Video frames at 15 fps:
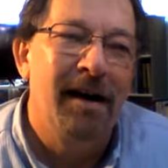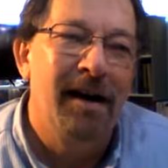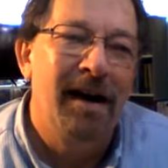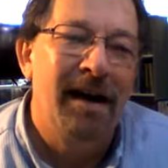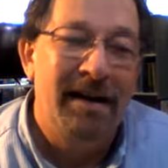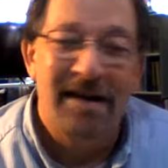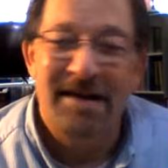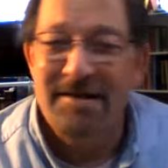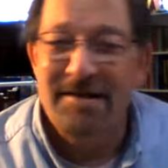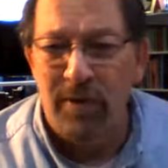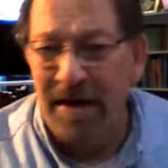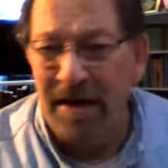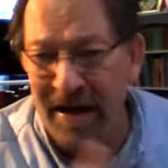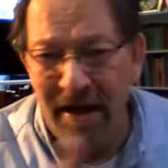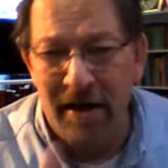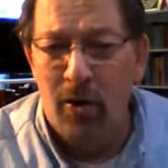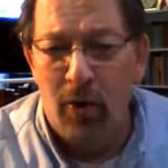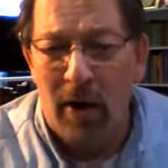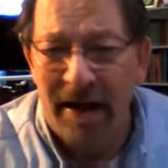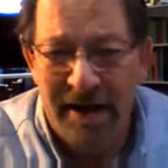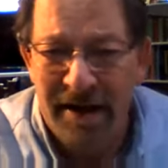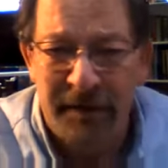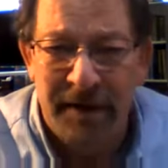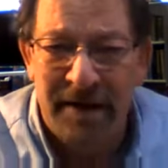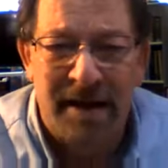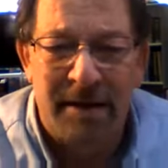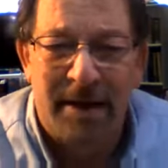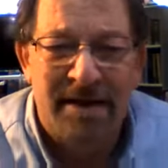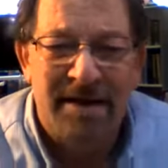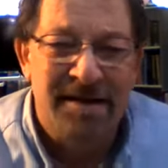and this we think quite differently
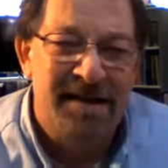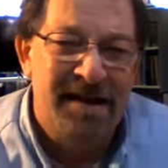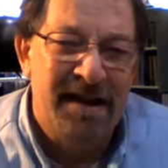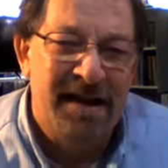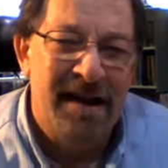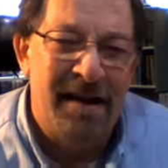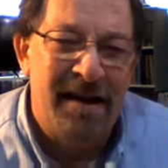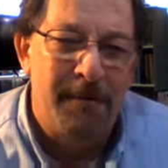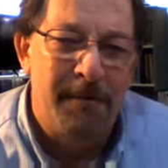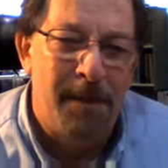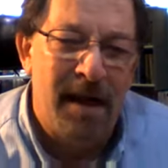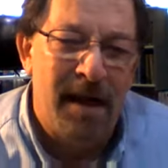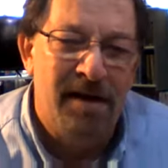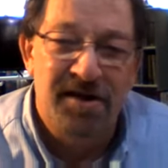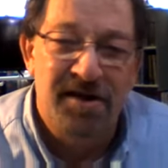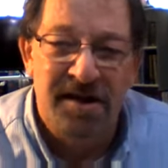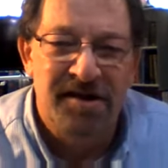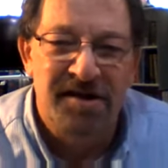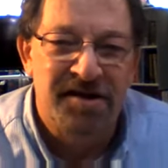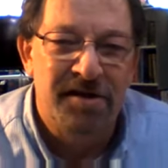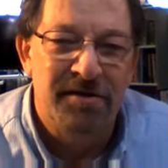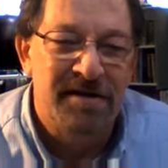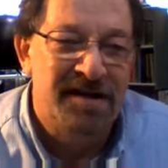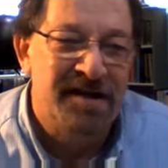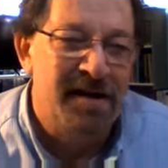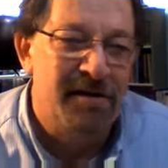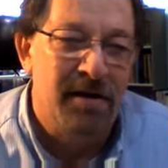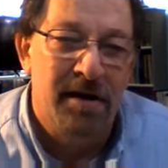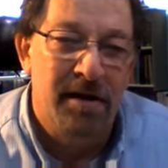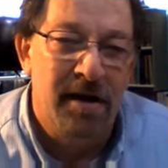about this today. Judges do,
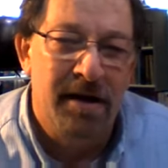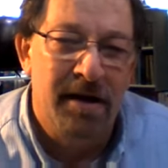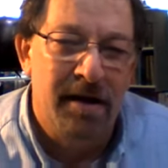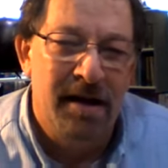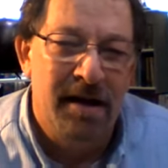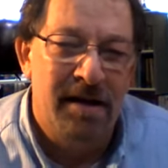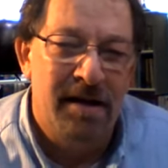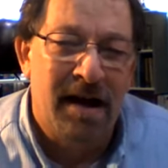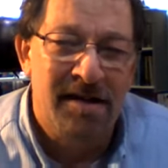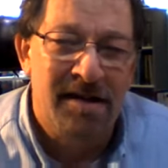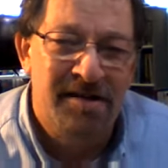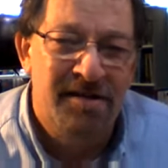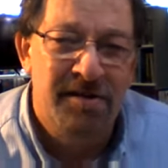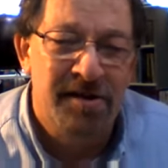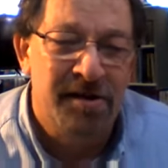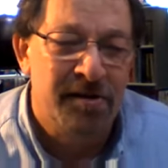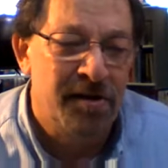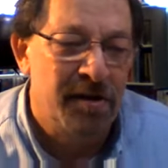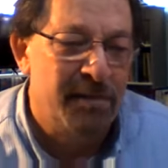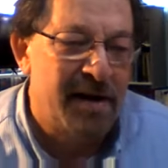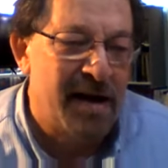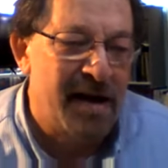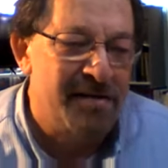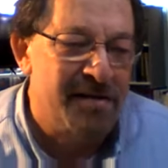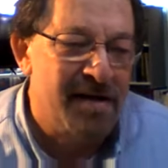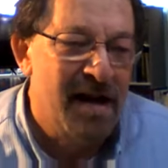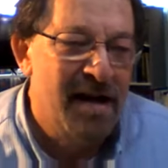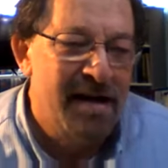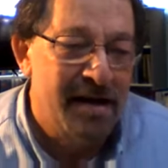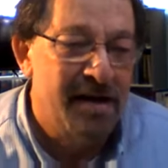etc., and constitutional
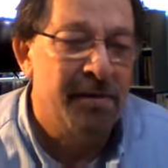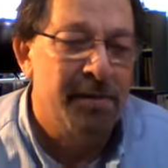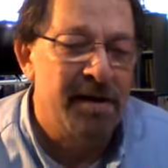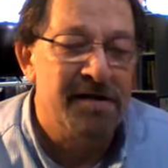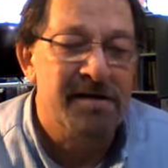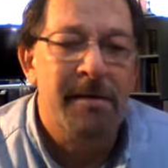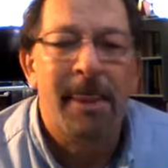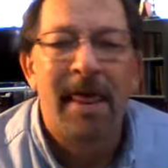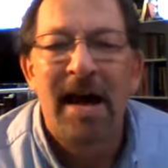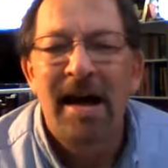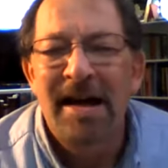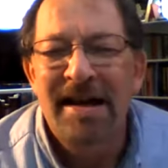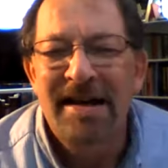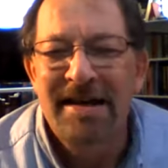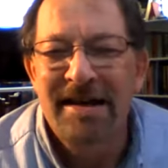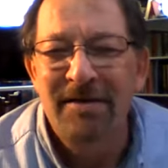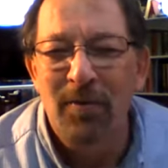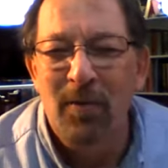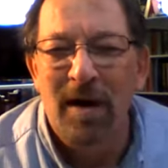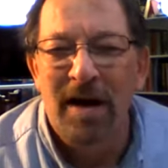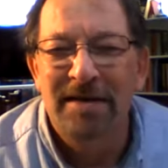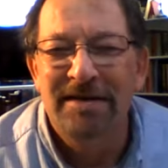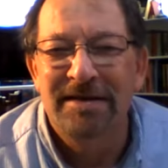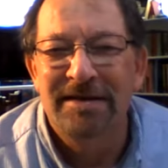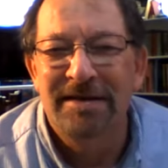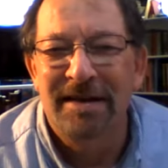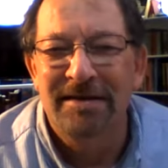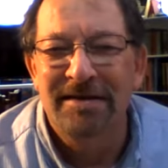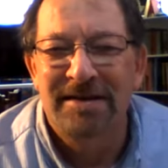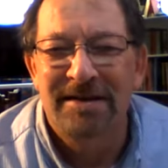interpreters. He didn't want
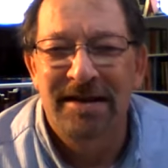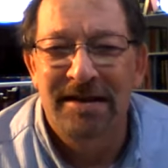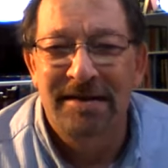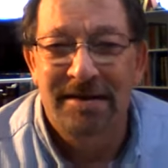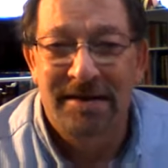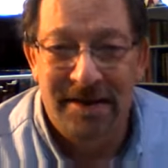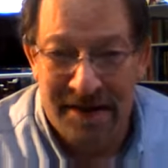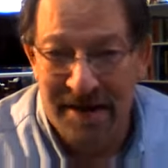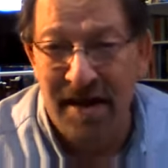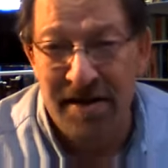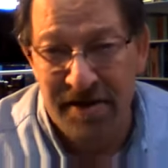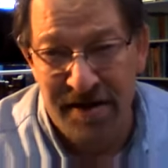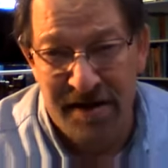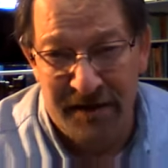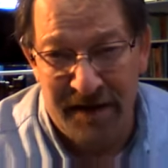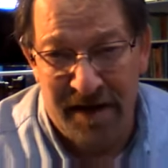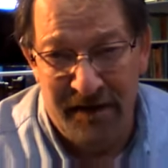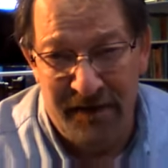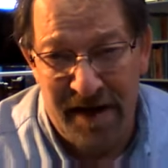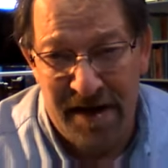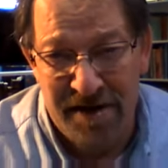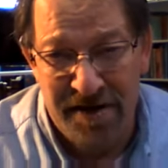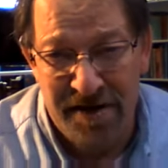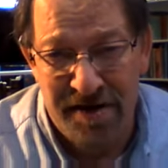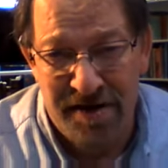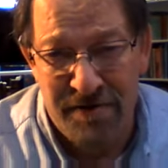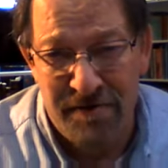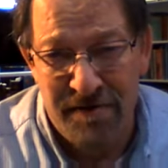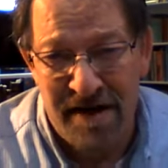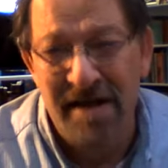the discussions of the convention
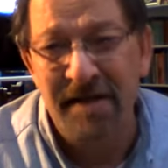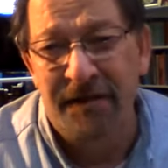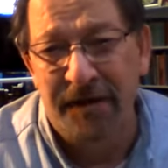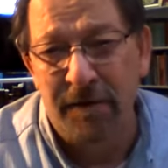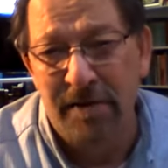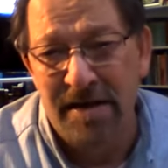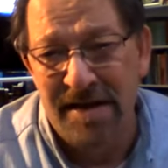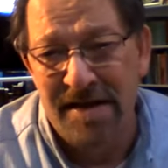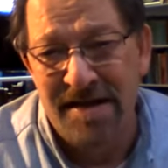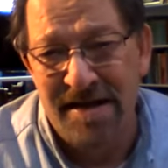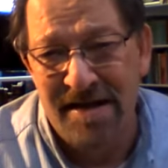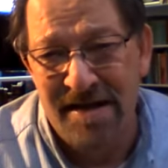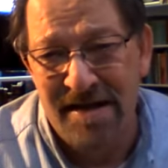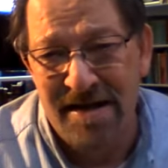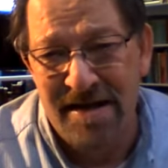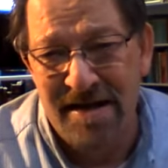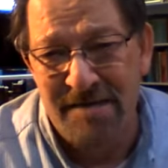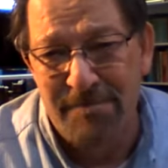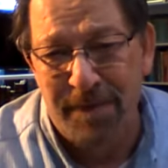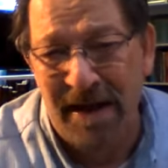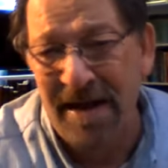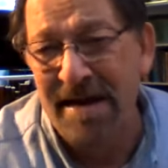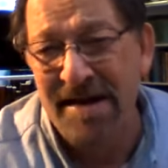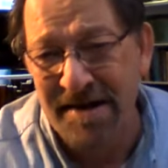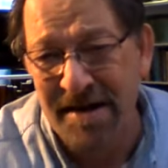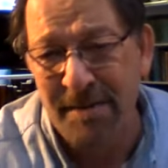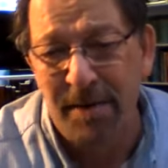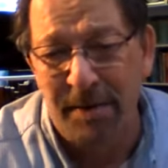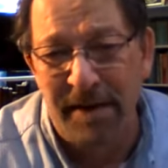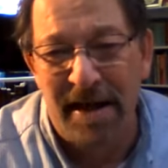to influence the plain and
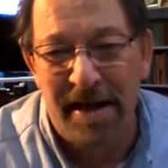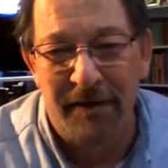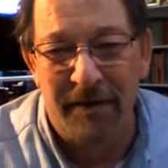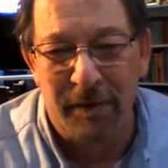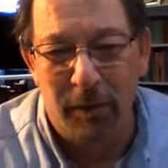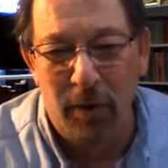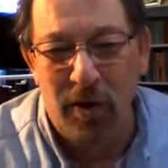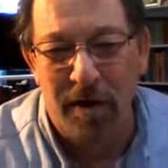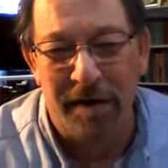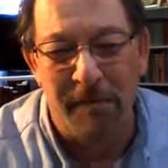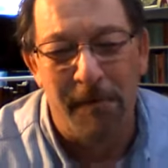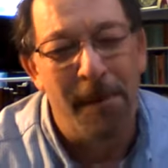simple meaning of the word.